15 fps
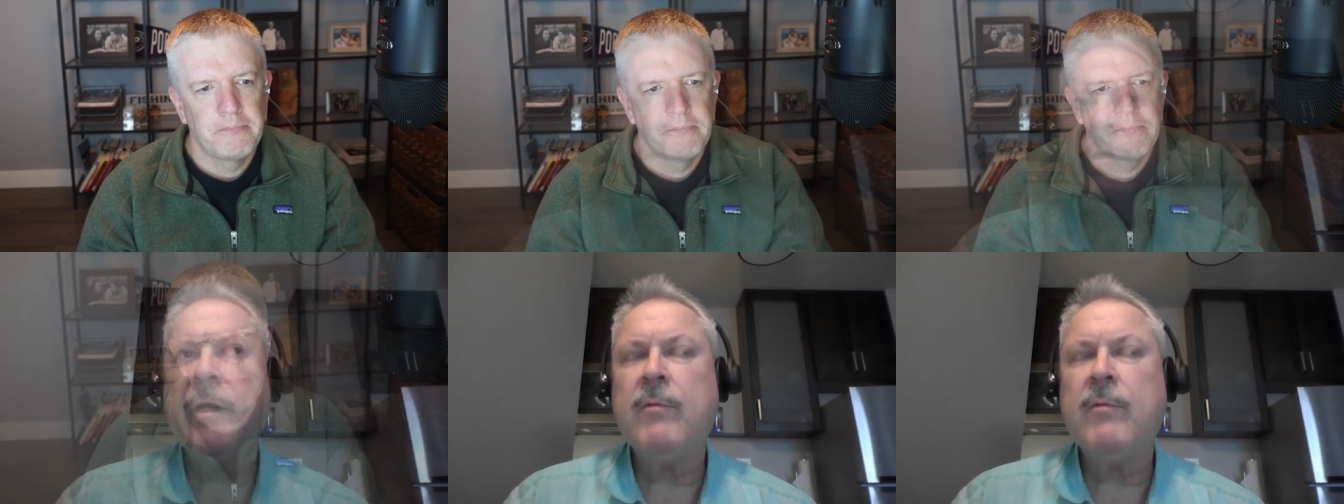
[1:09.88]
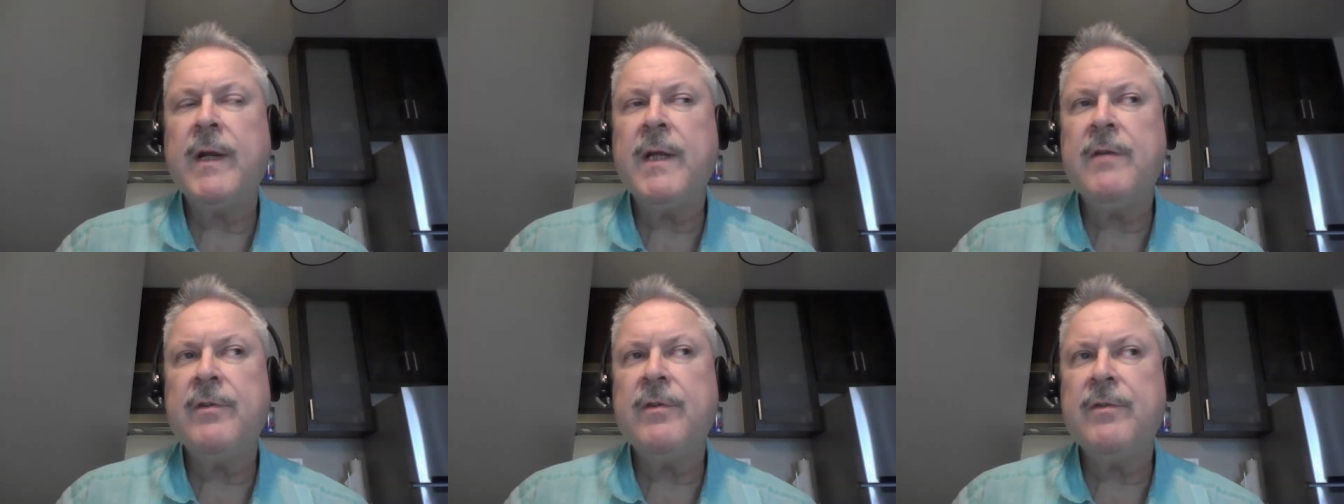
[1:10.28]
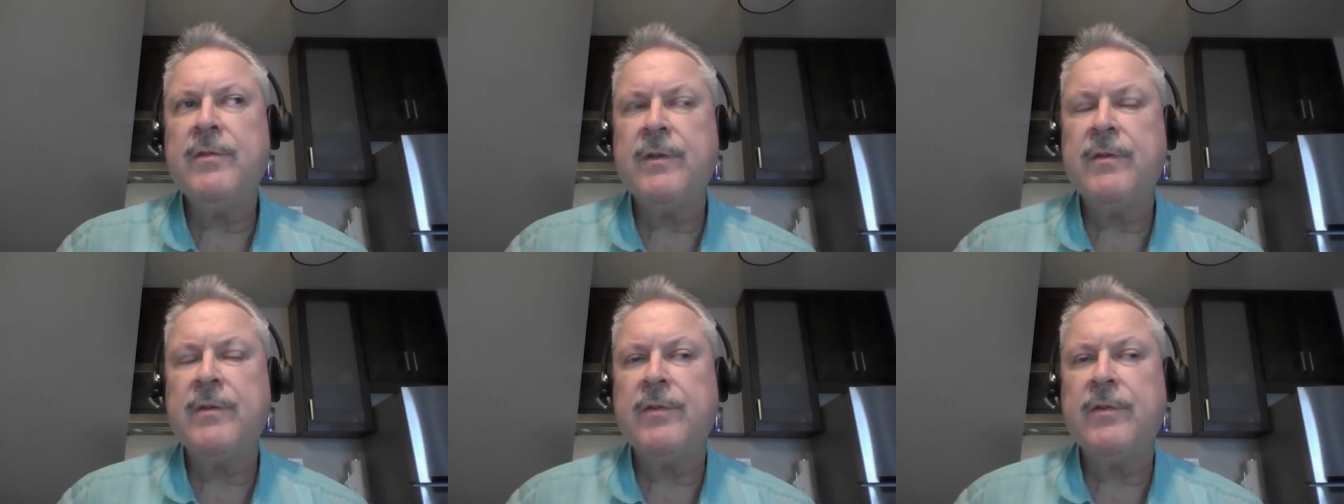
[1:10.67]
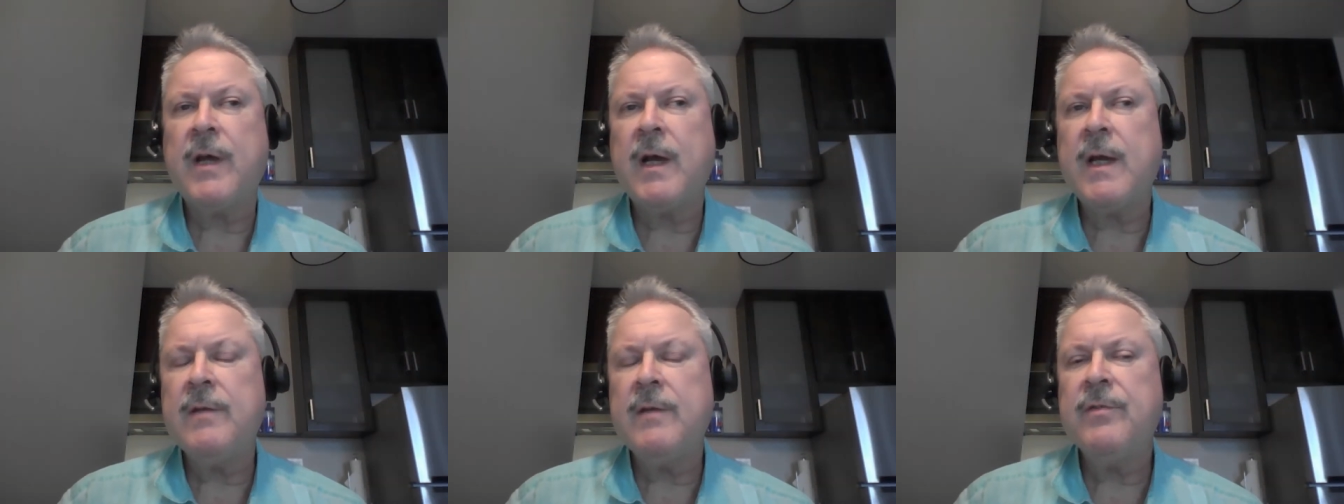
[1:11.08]
It ranges in
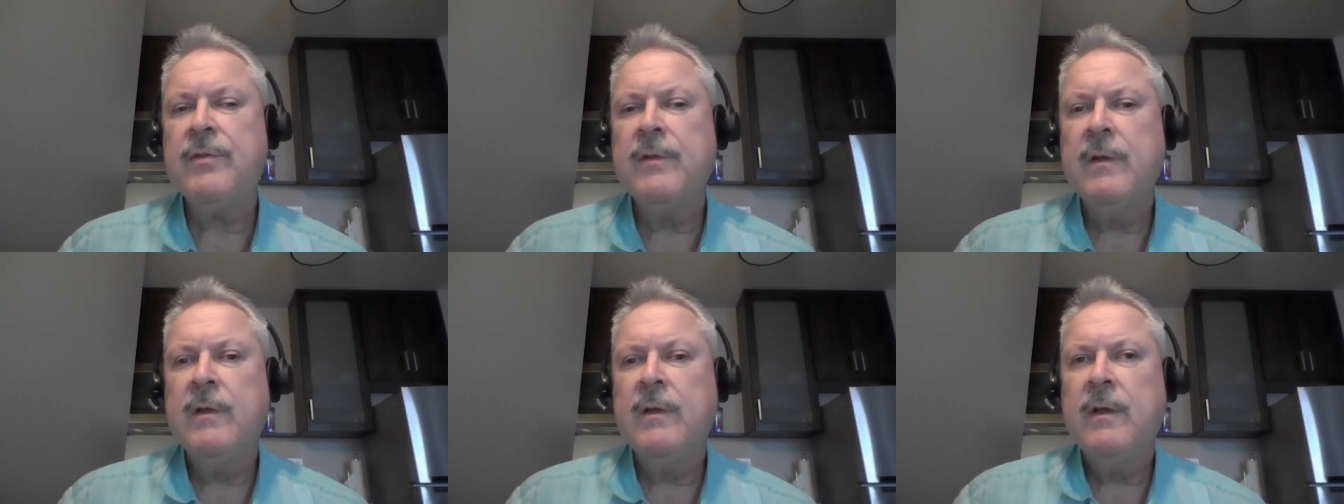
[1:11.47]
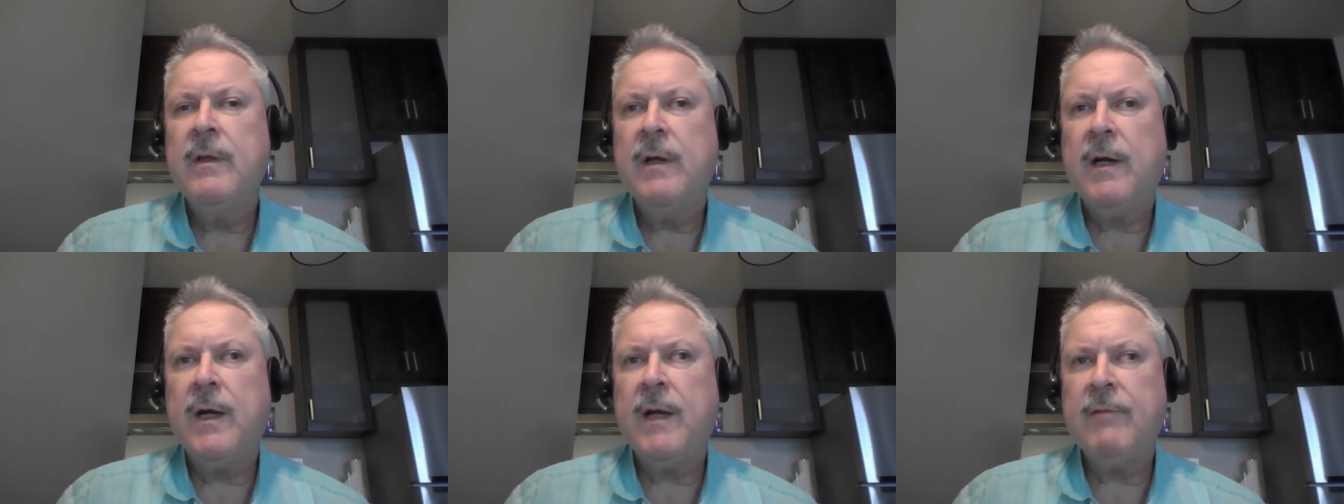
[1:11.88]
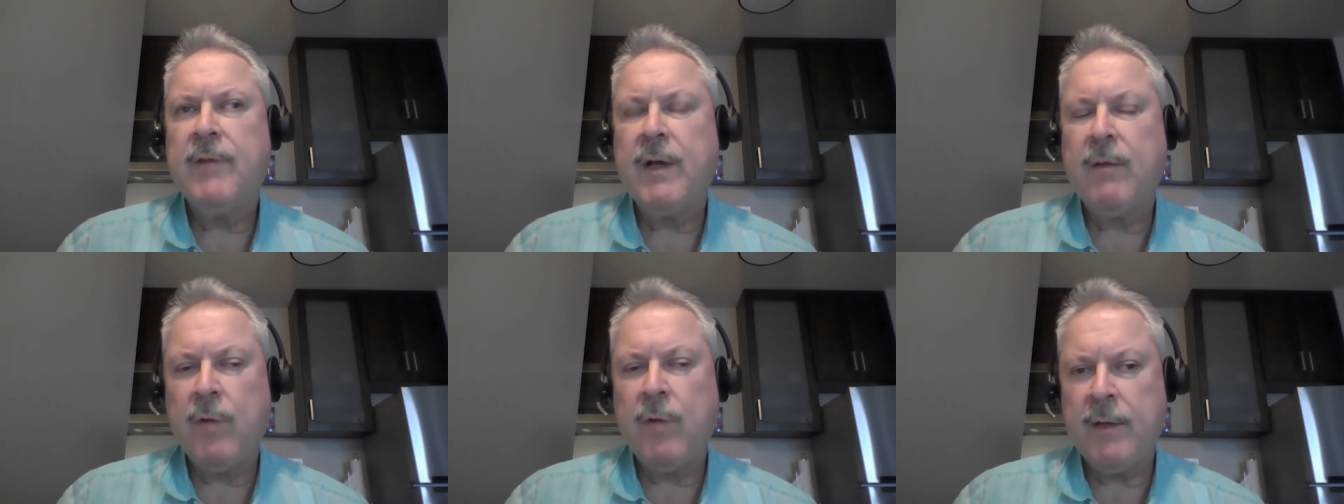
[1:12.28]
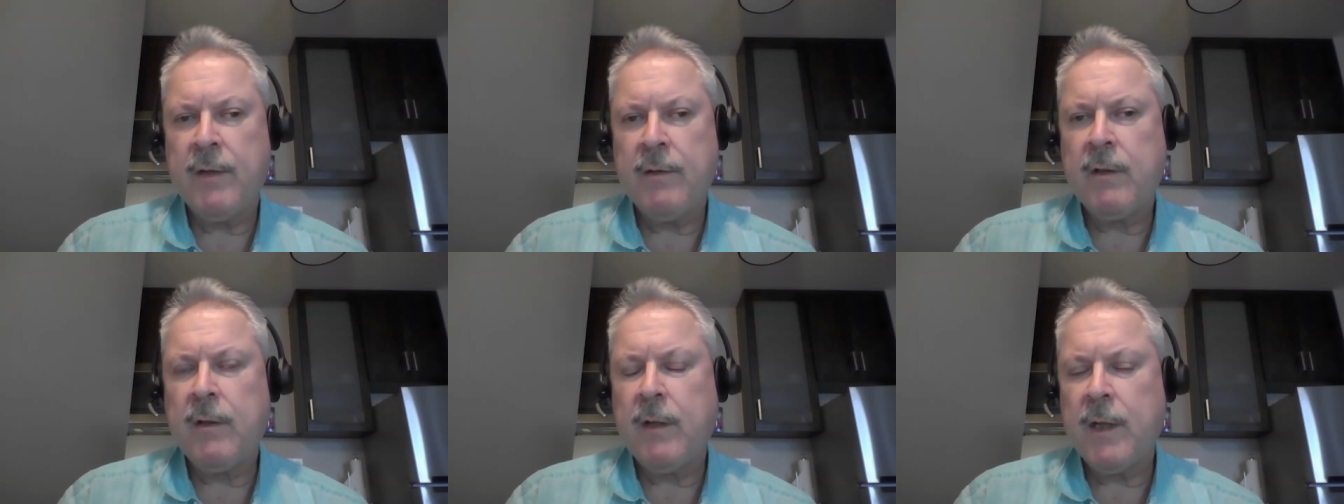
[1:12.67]
size. I've got
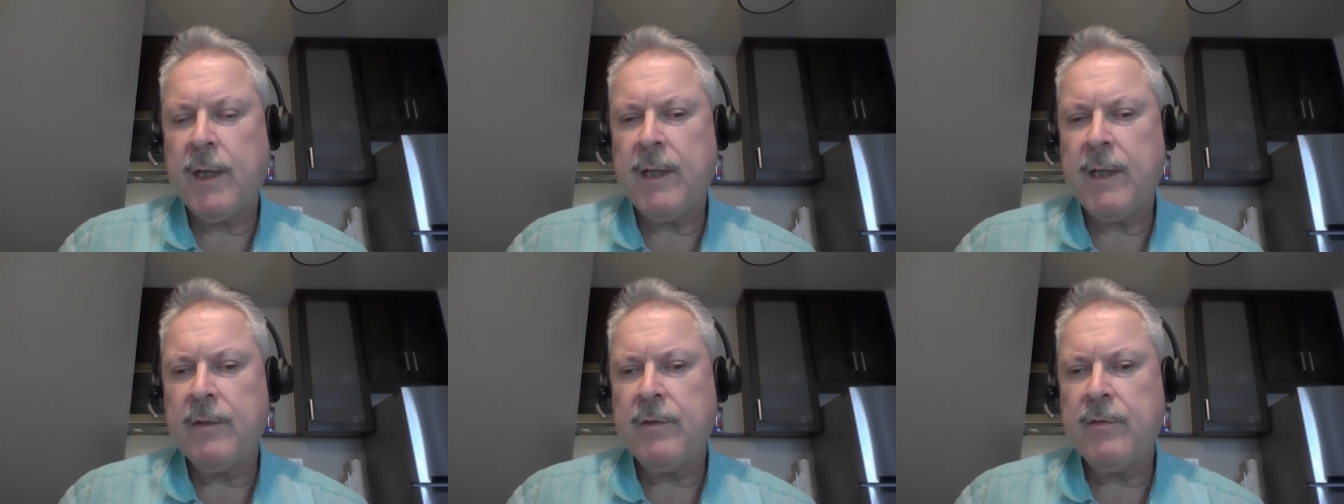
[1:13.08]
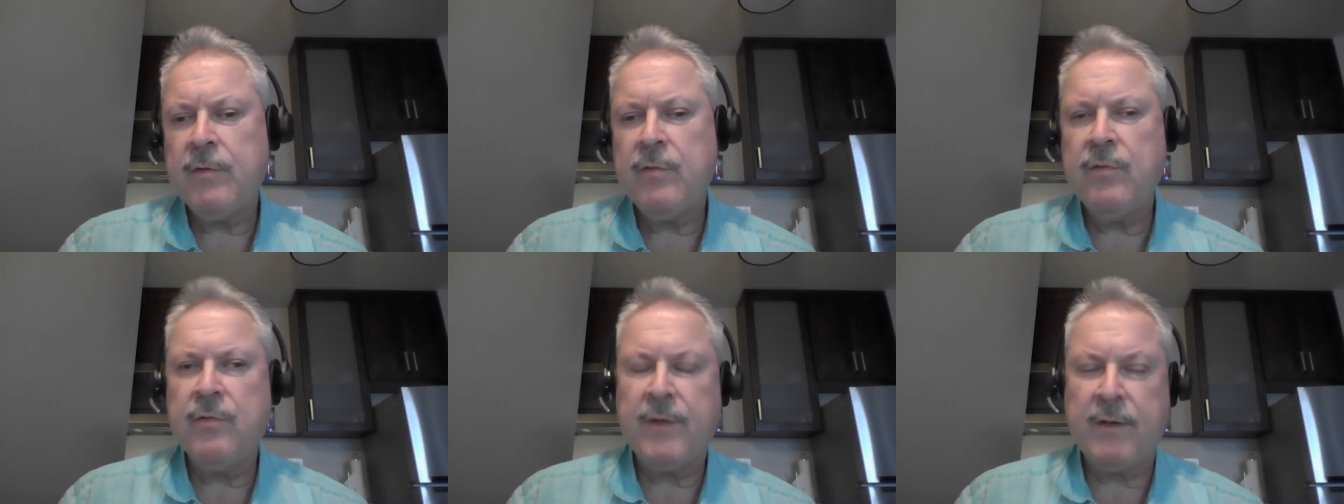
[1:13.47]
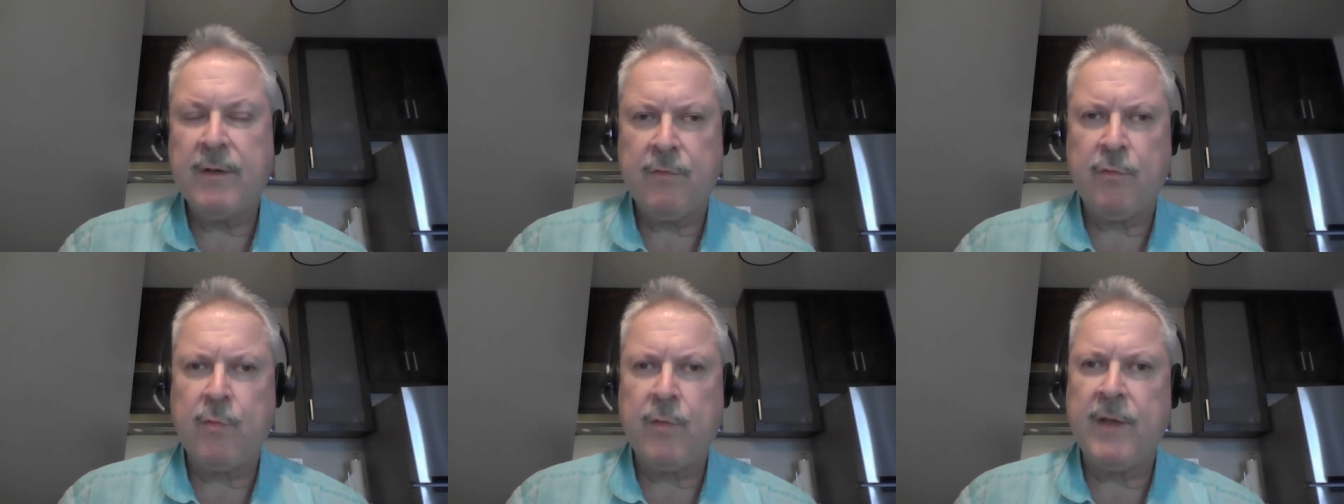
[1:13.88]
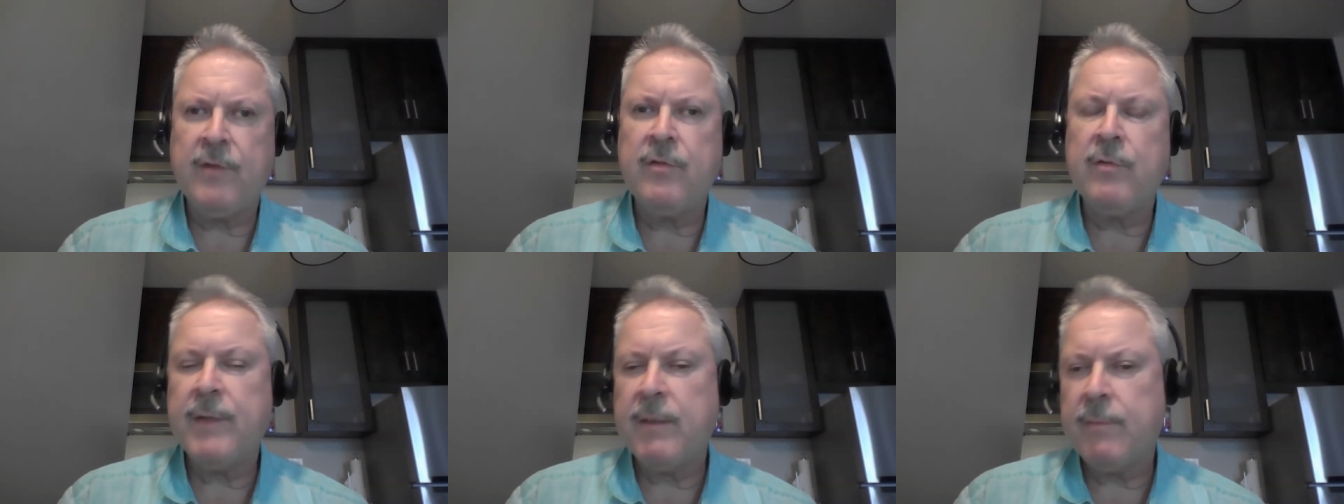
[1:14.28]
one client they're
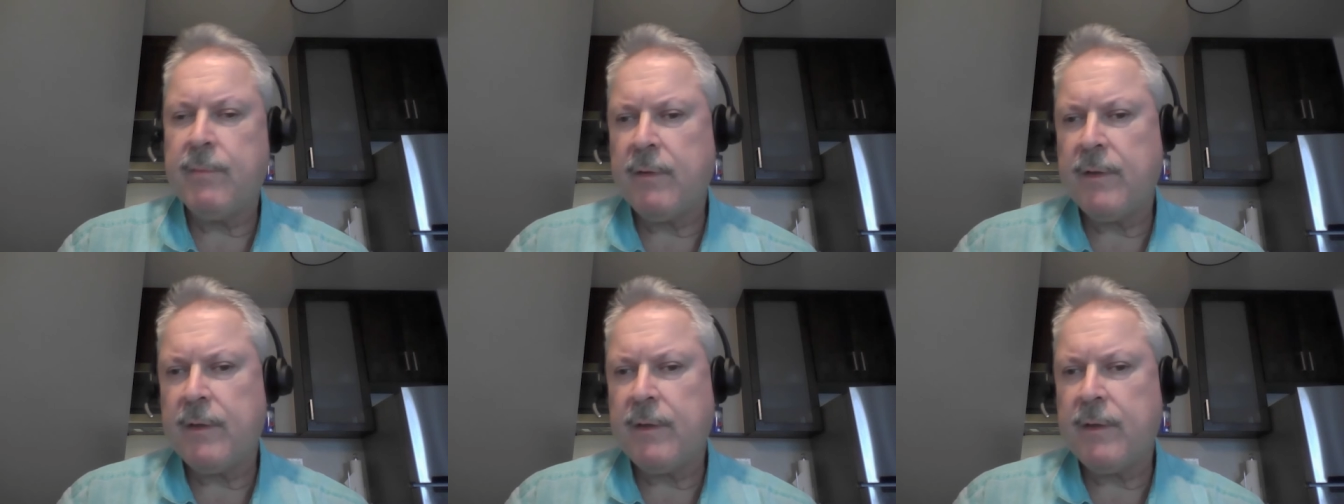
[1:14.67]
22 people.